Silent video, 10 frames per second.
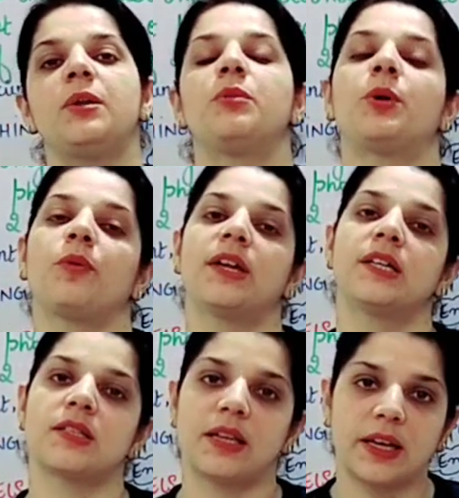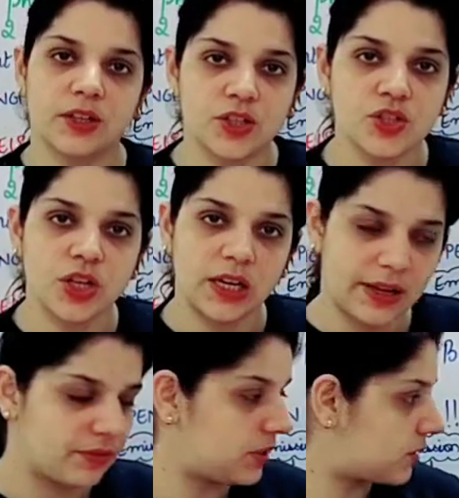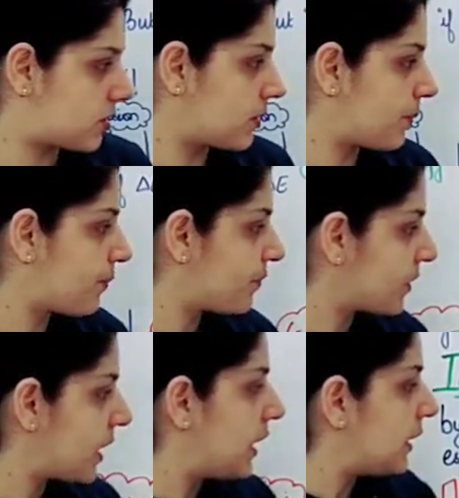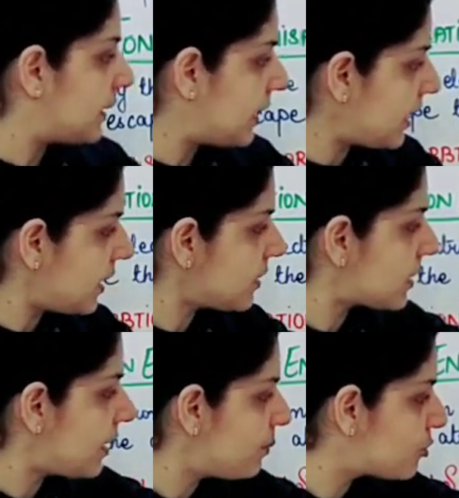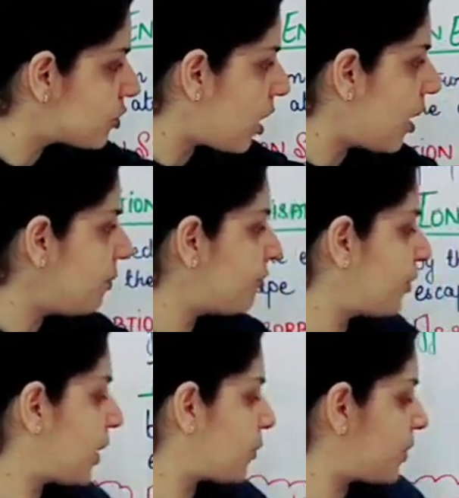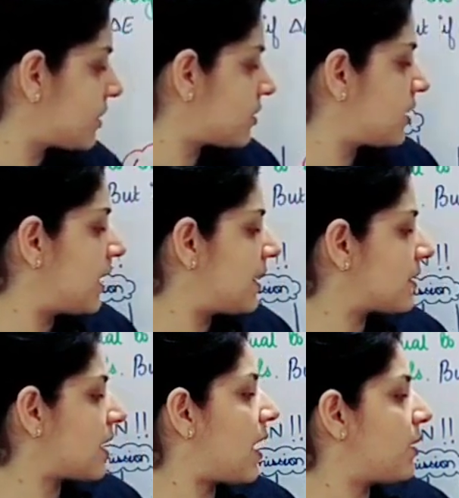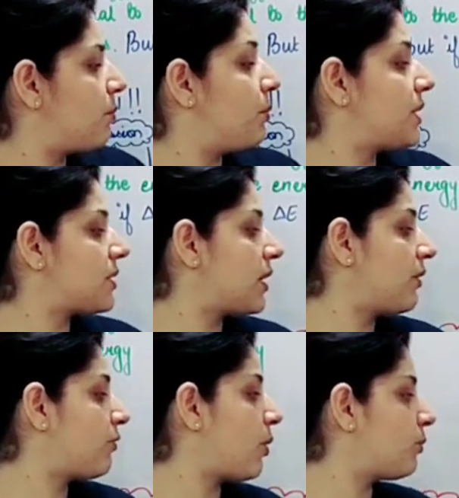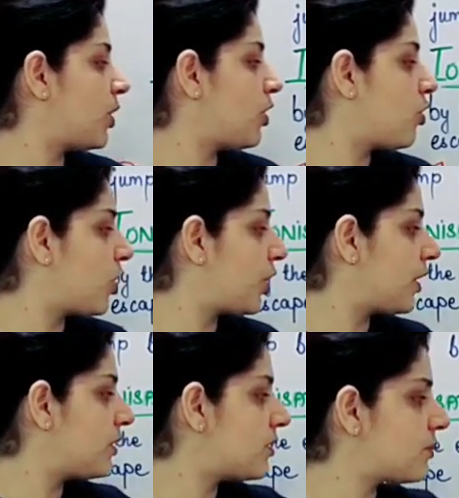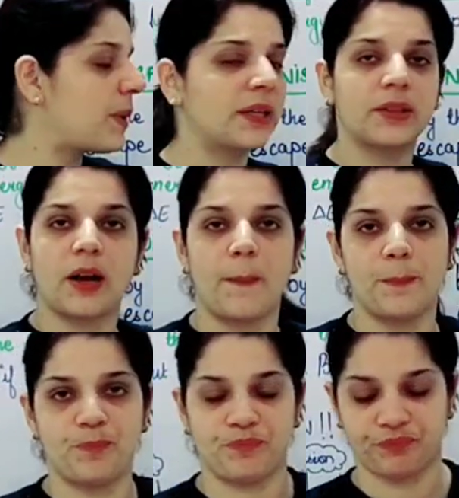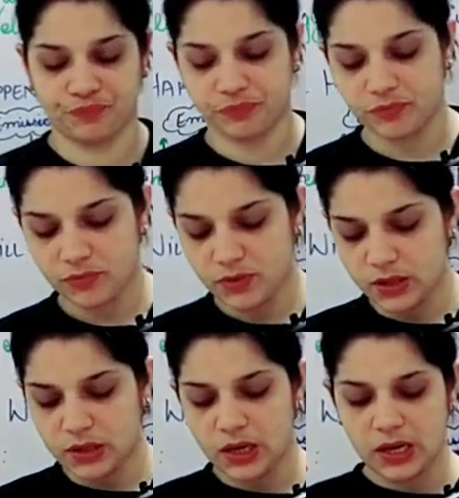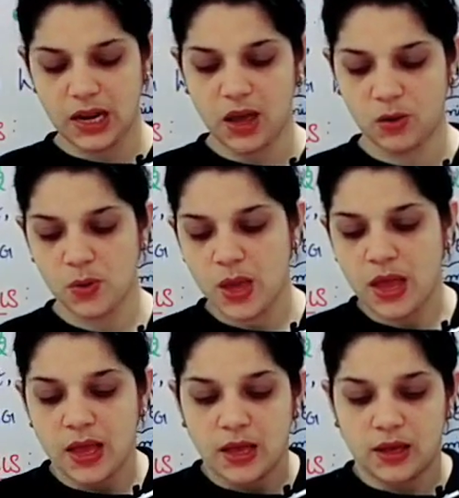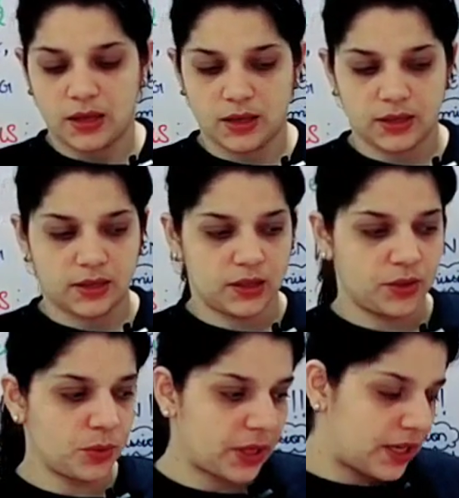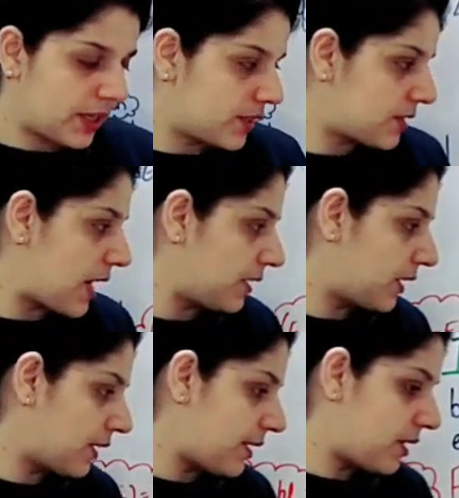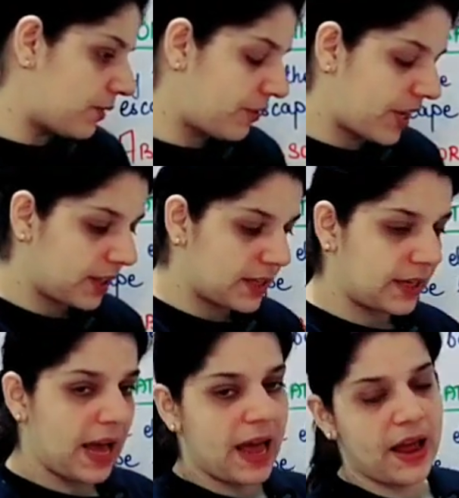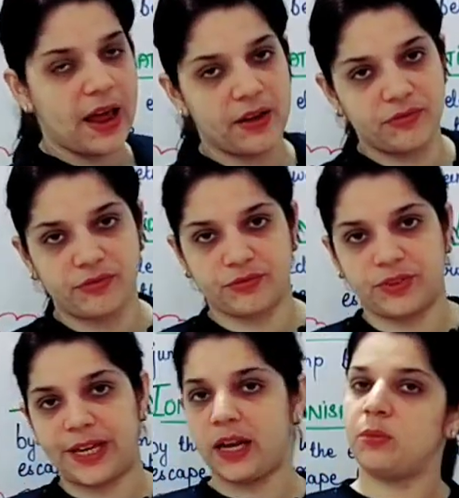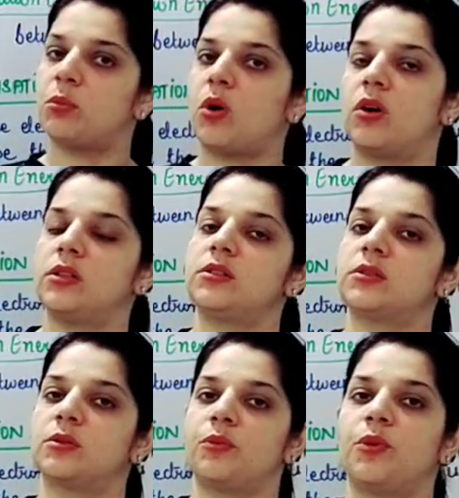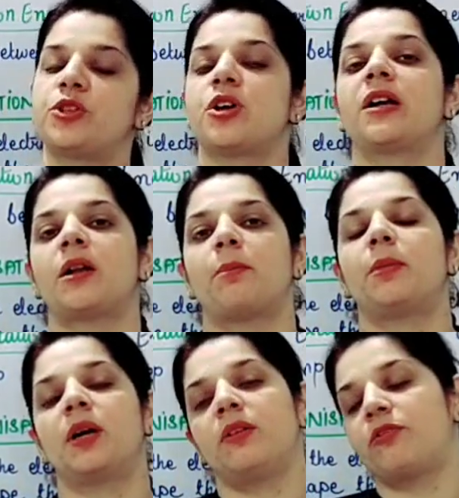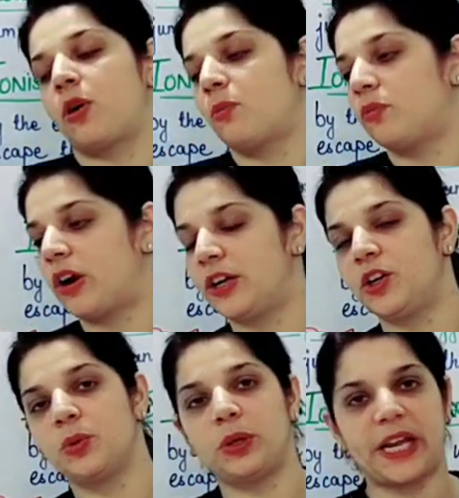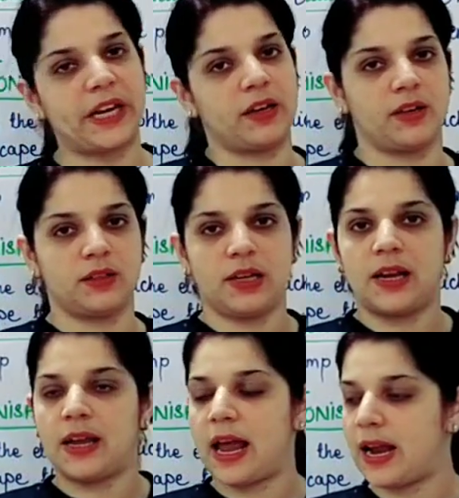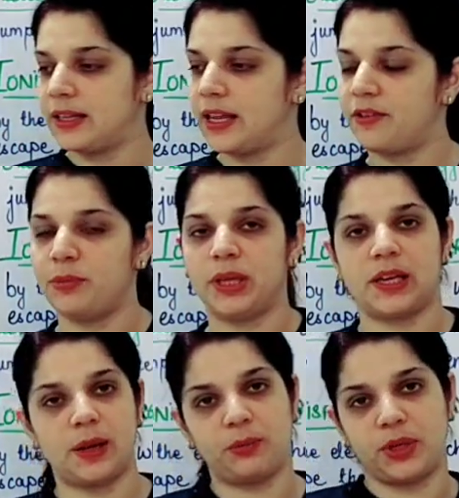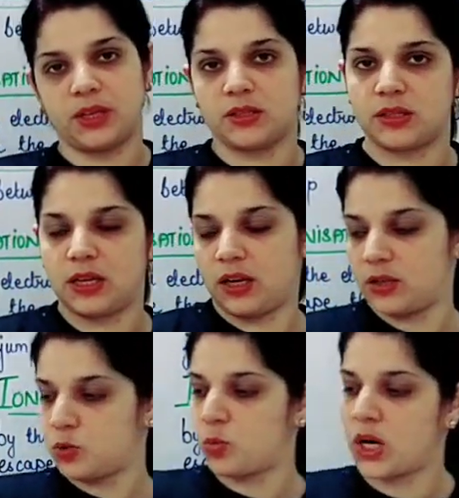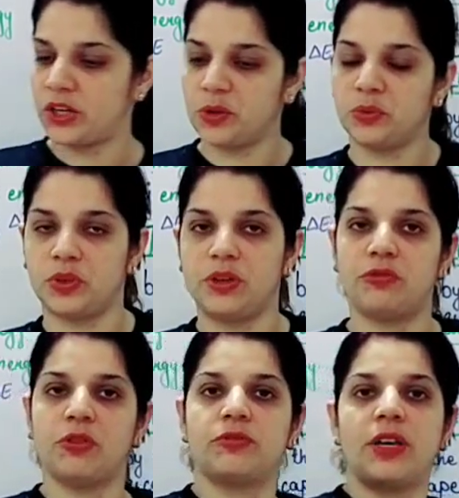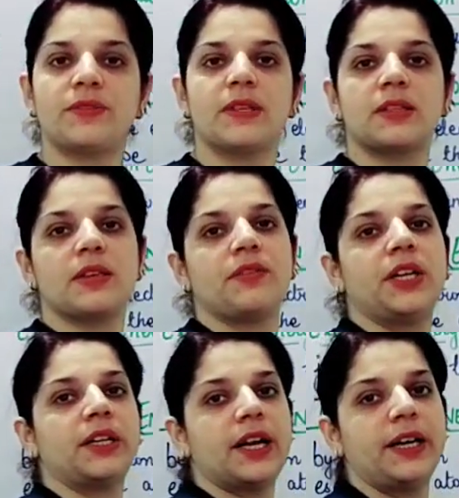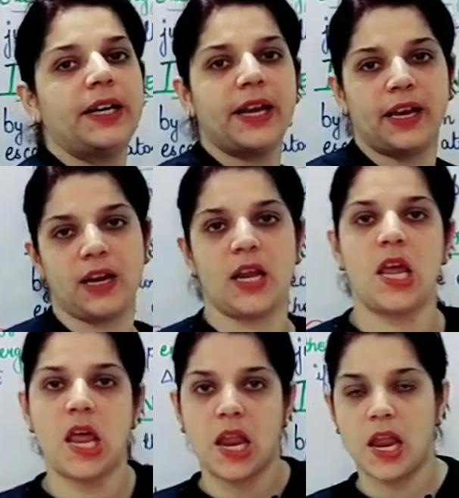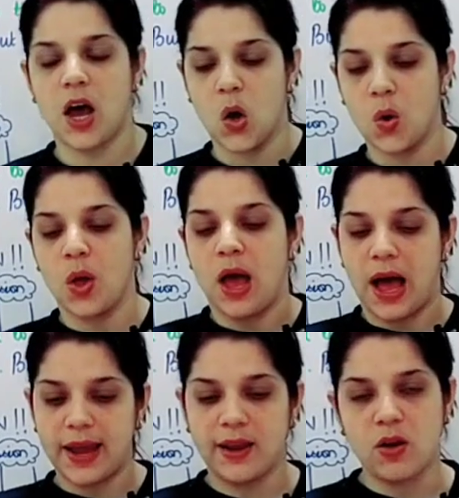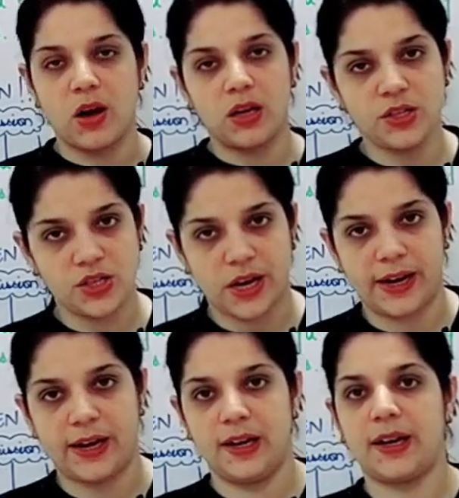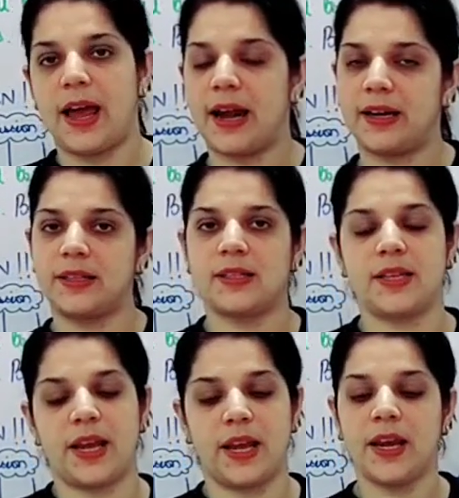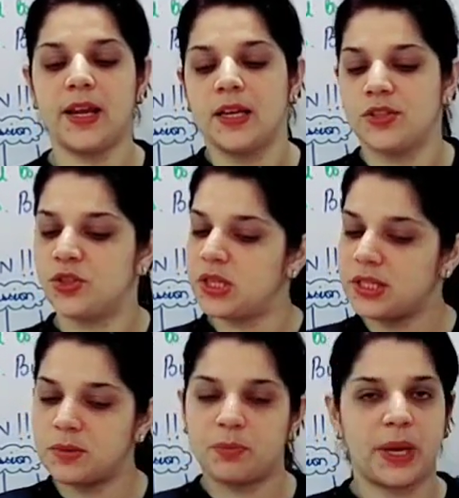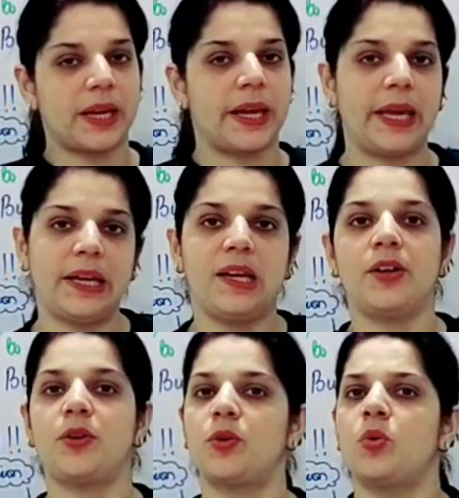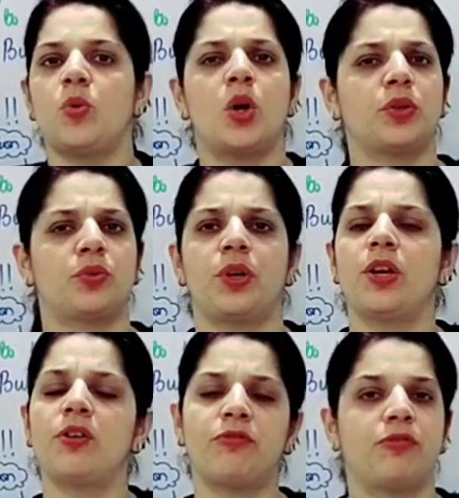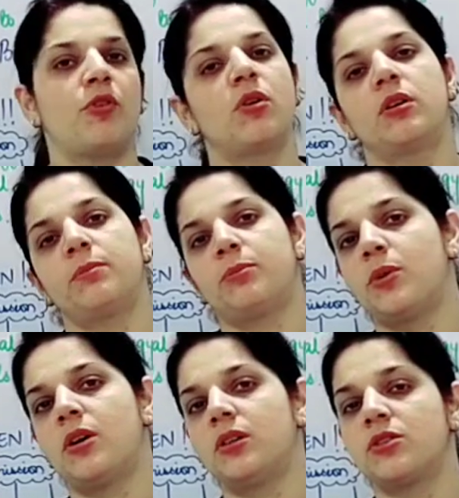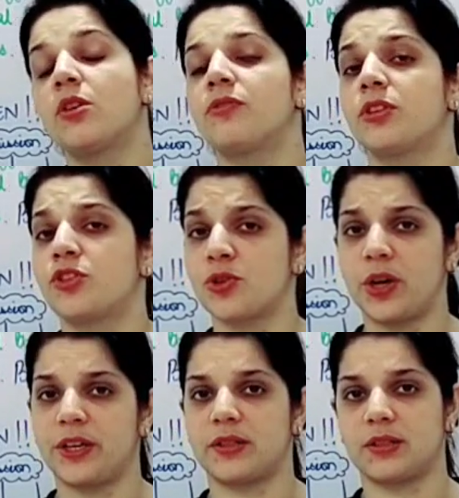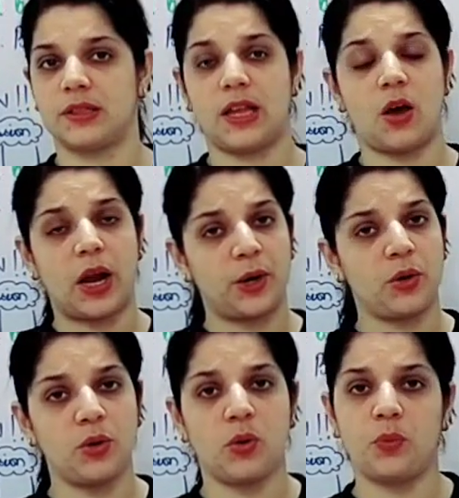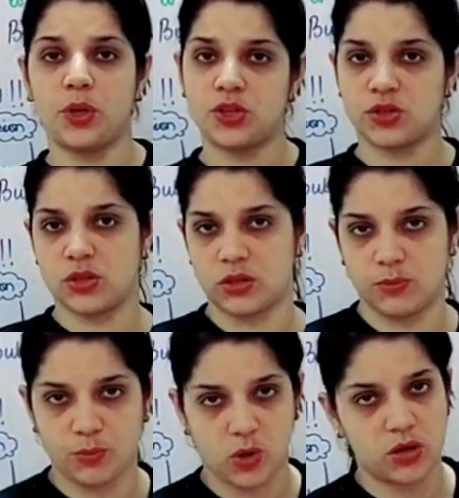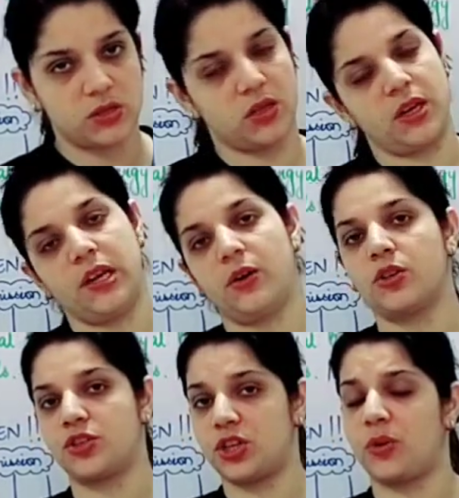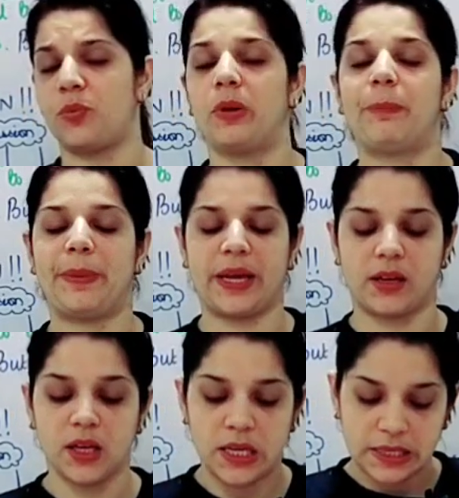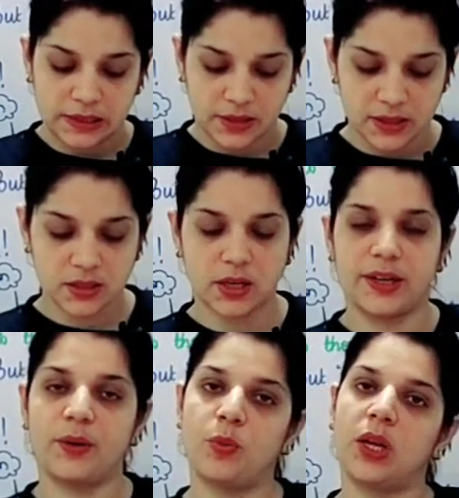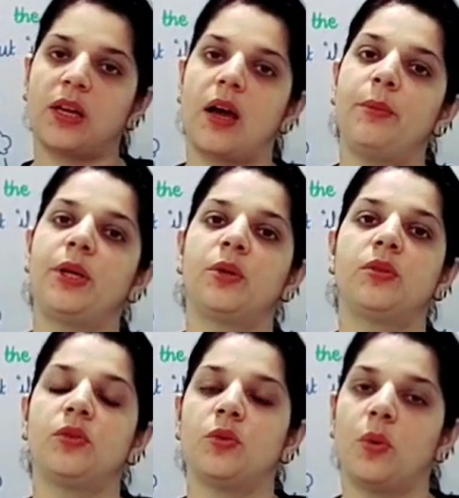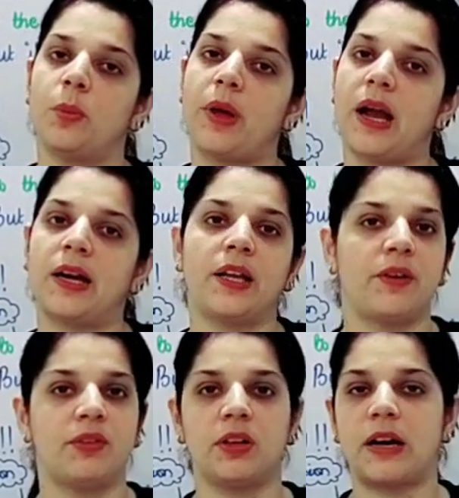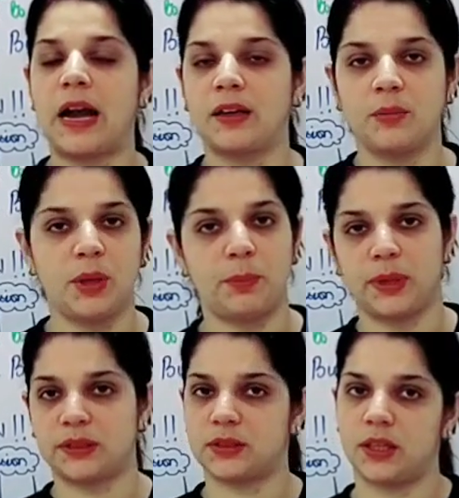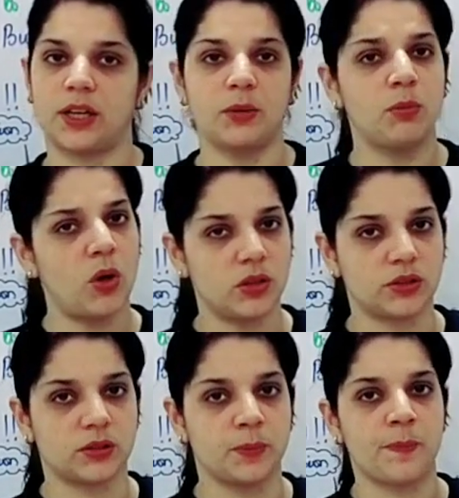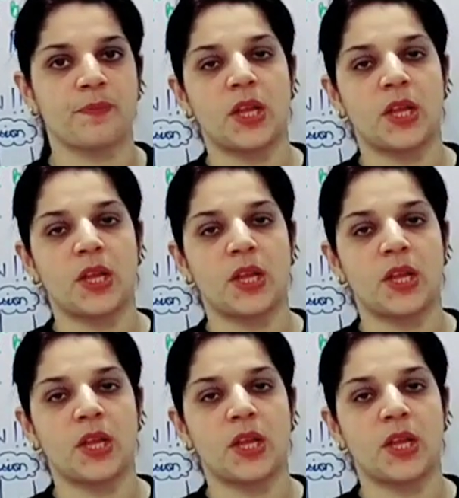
in between its energy levels. These absorbed frequencies are missing from the continuous spectra. Now, you can understand it in a way that I have 10 balls which are numbered from 1 to 10, and they have been kept in a series 1, 2, 3, 4, 5, 6, 7, 8, 9, 10. Now, I call a child and I say, just pick any 2 or 3 or 4 balls of your choice. Now, I don't know which balls he or she will pick. This kid will come into the room and he will randomly pick certain balls.